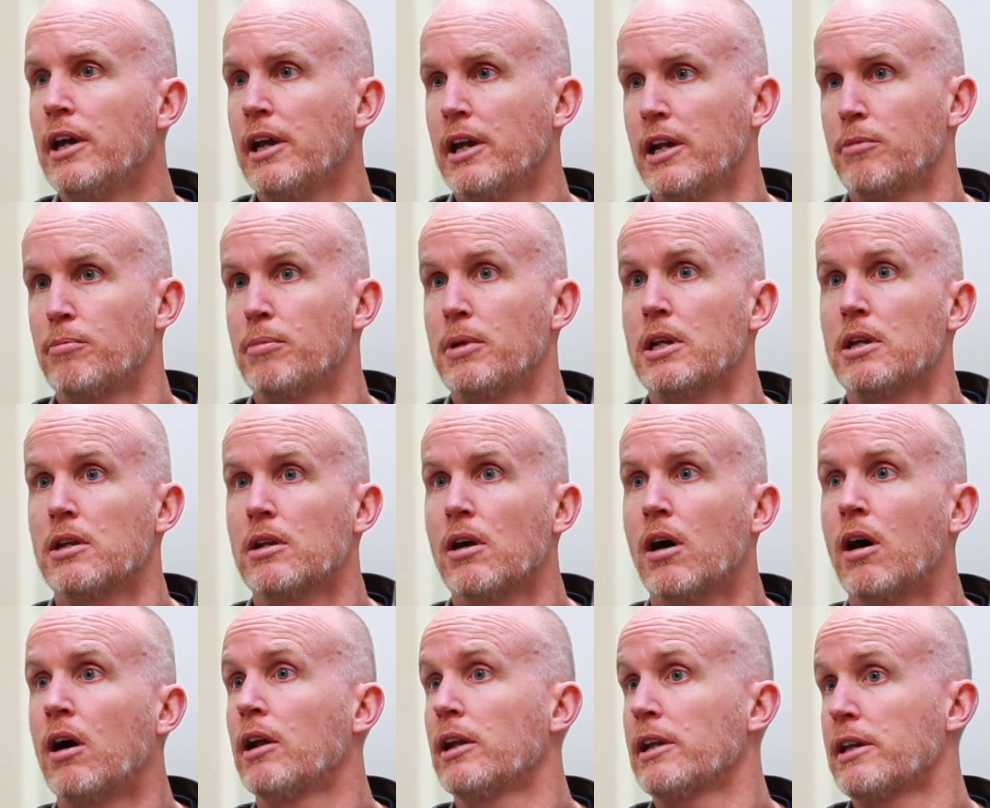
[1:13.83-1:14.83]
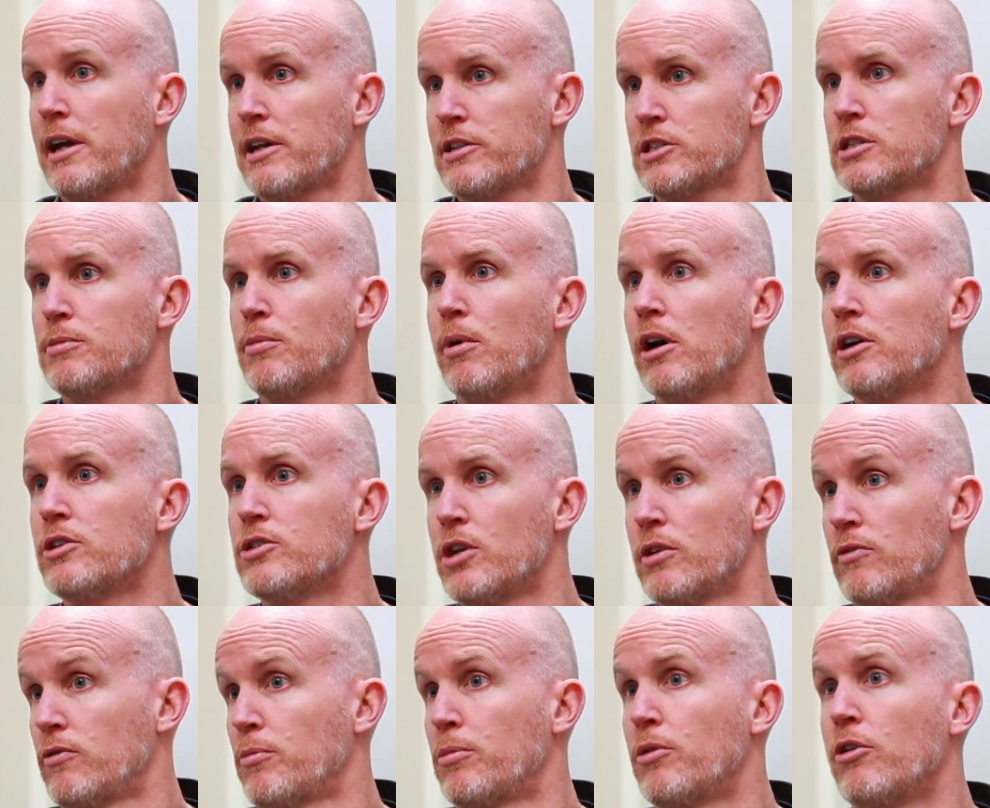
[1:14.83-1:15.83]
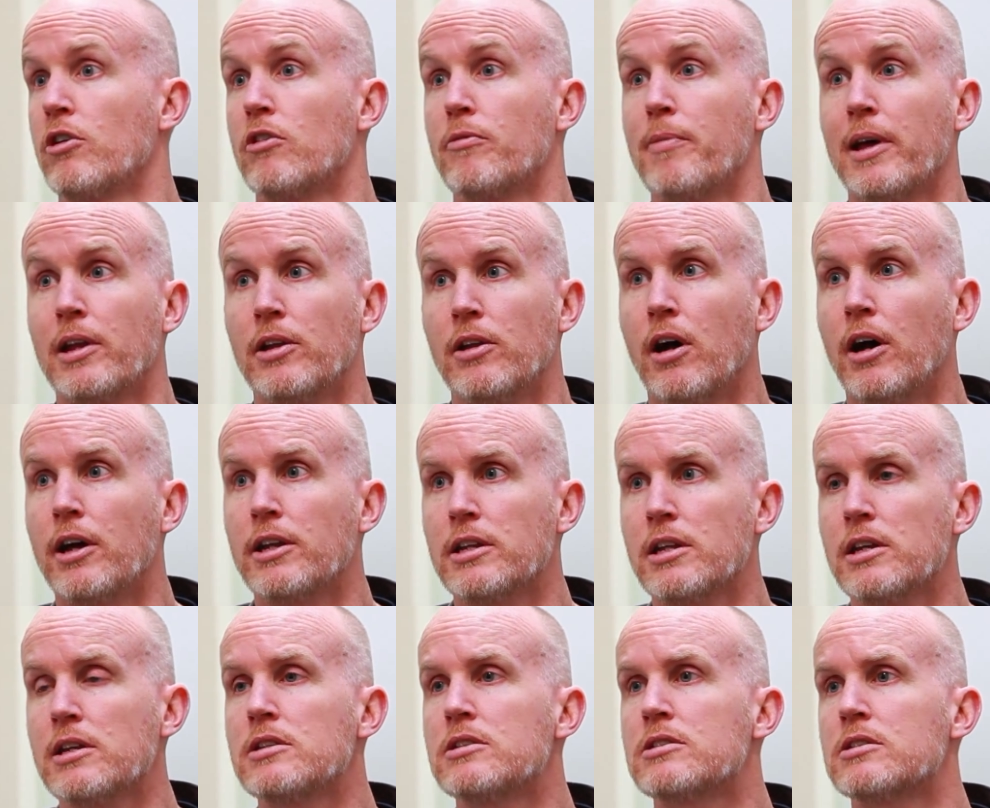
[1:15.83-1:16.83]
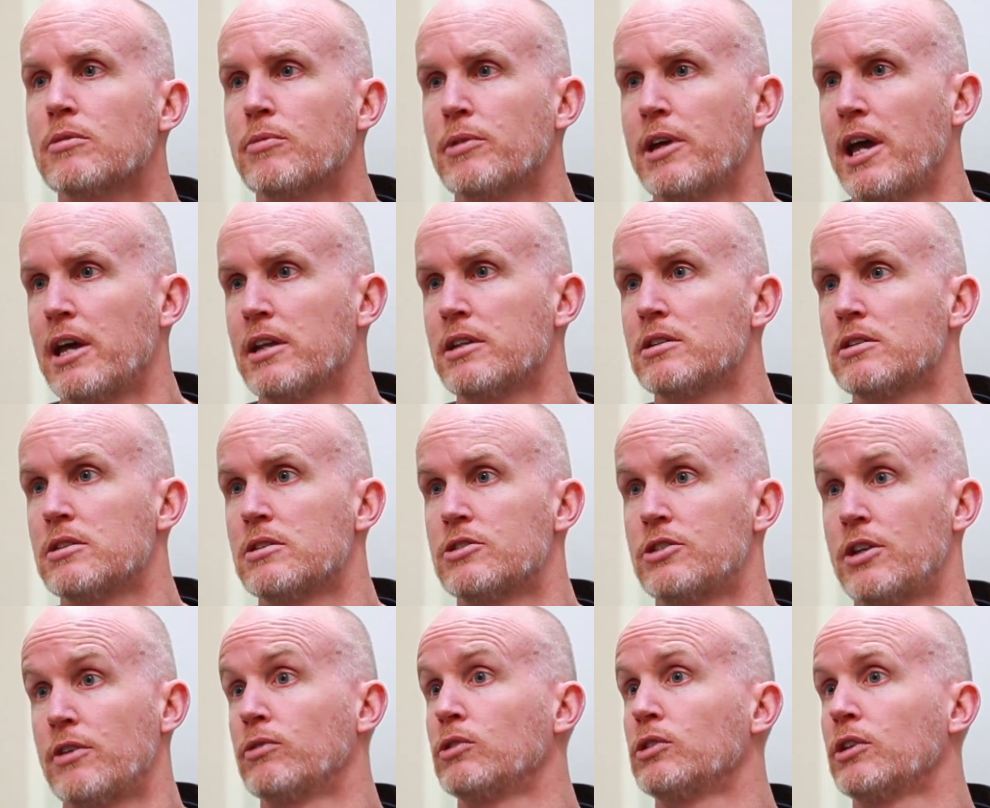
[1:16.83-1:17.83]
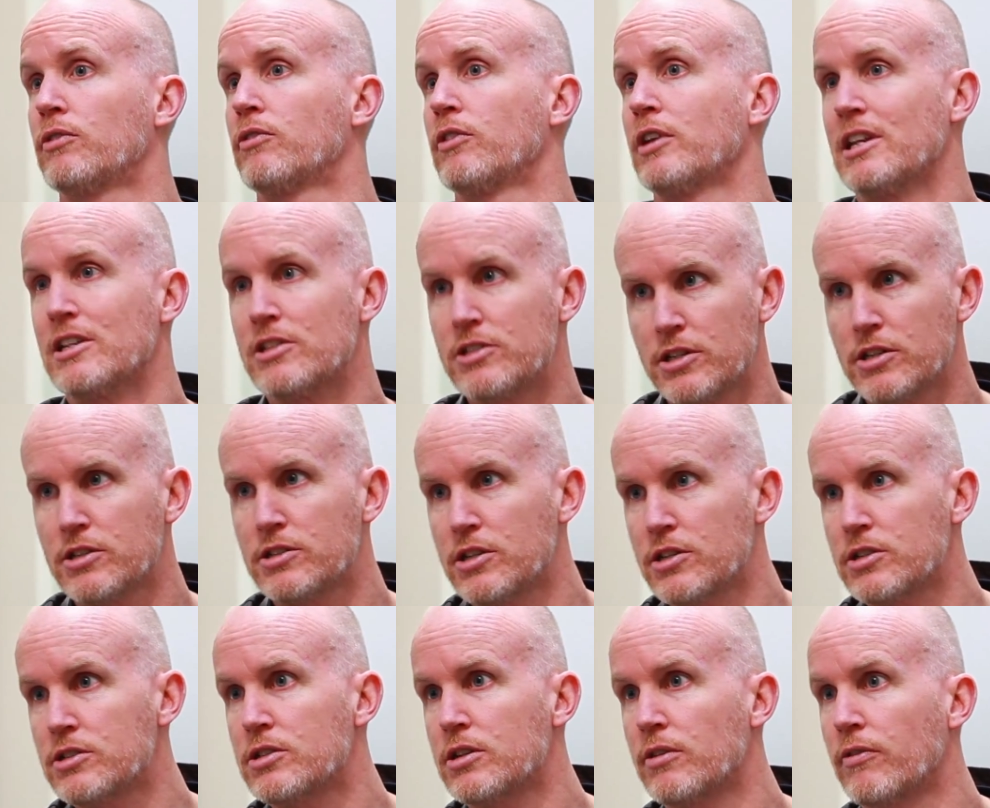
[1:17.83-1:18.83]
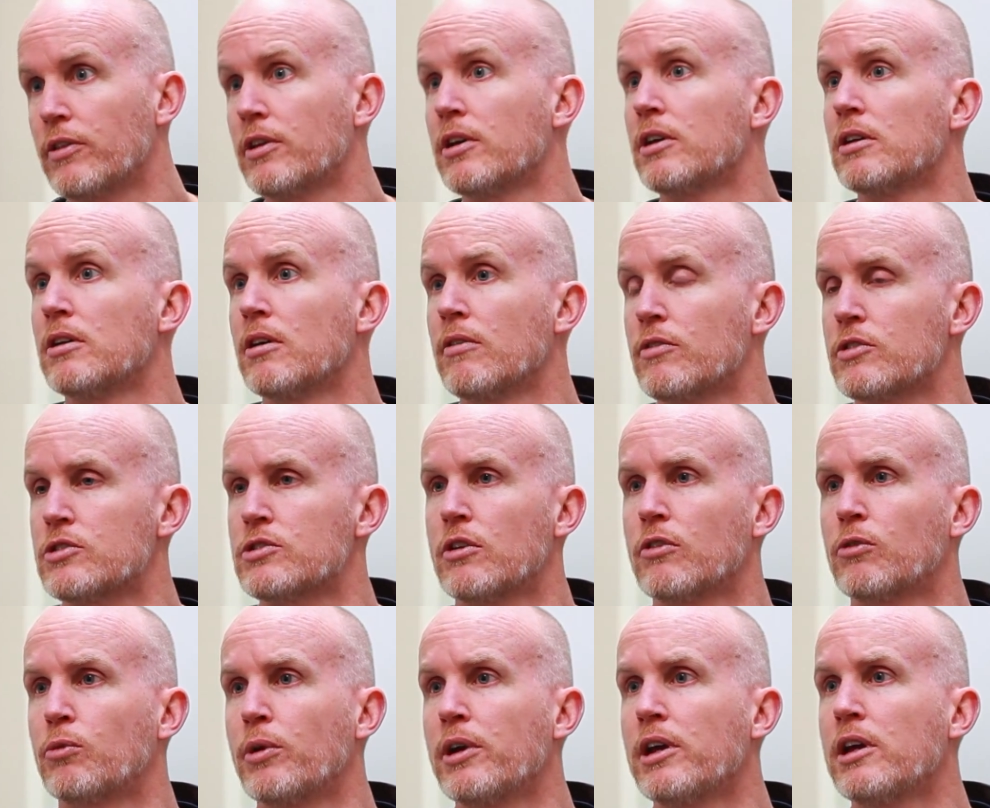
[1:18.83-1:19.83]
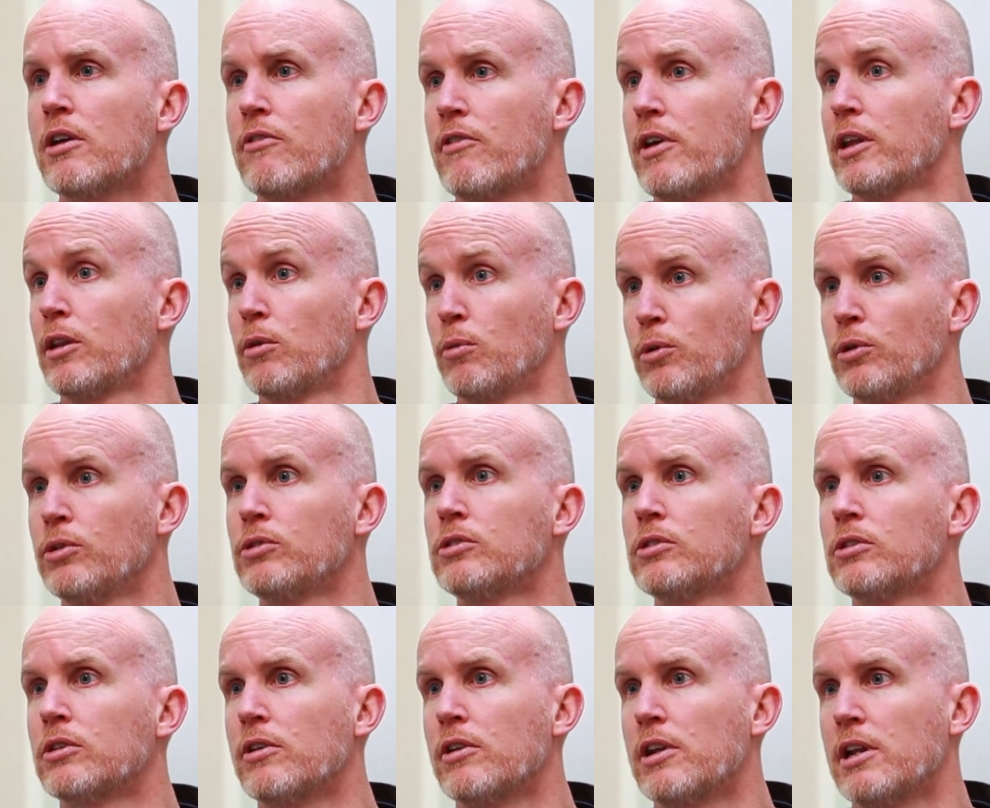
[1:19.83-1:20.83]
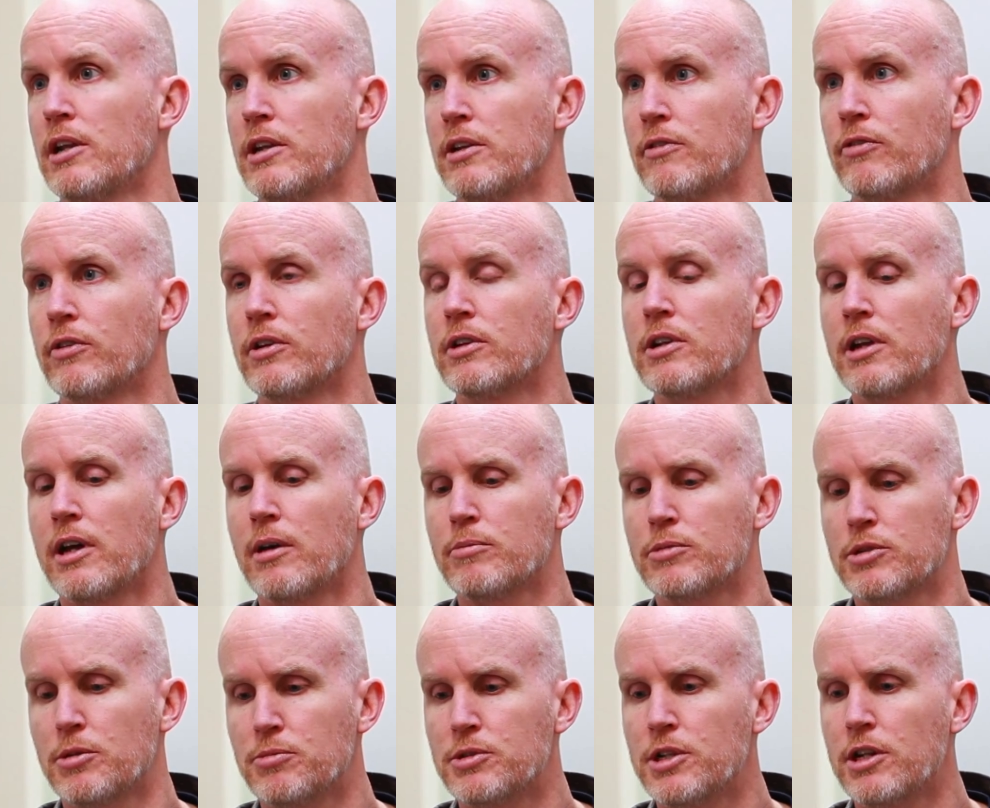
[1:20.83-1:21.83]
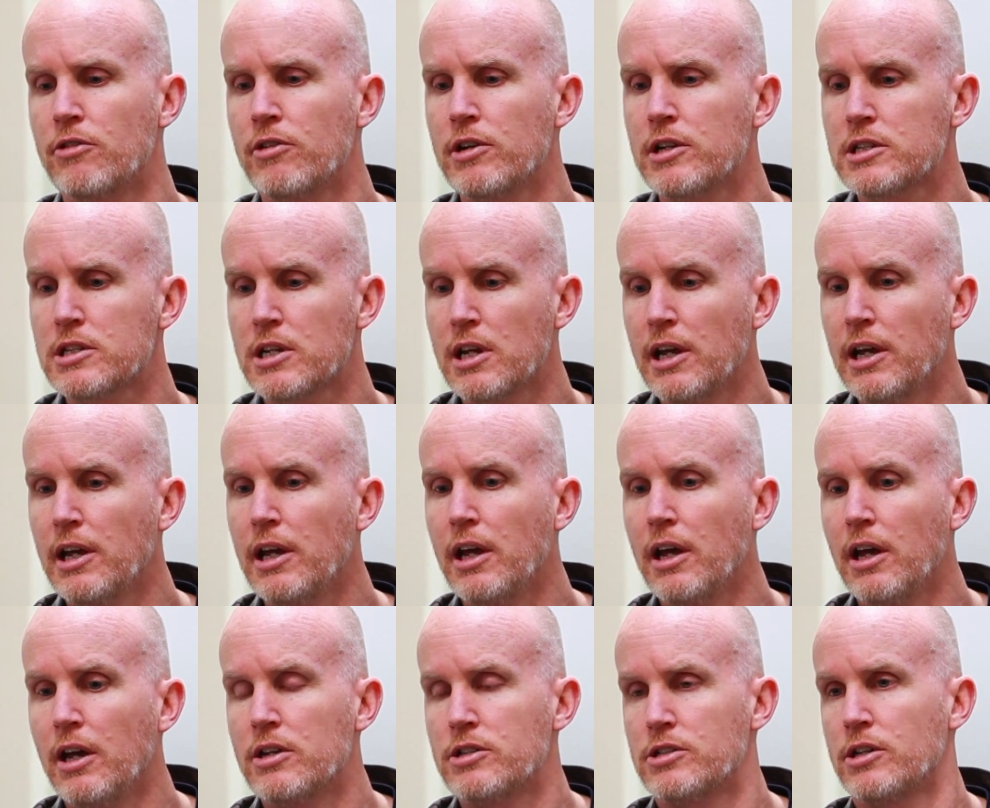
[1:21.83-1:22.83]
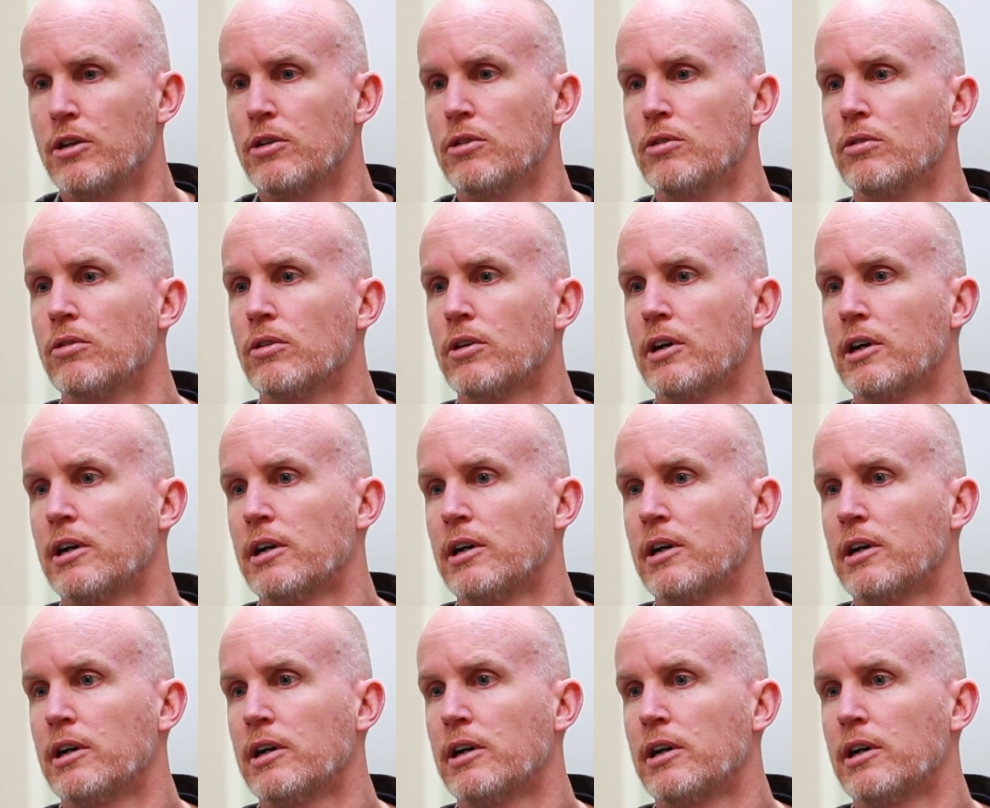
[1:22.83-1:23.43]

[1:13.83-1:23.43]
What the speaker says: It had been highly customised over a period of about 9 years, and we had several different instances of the software around the world in our different subsidiaries. So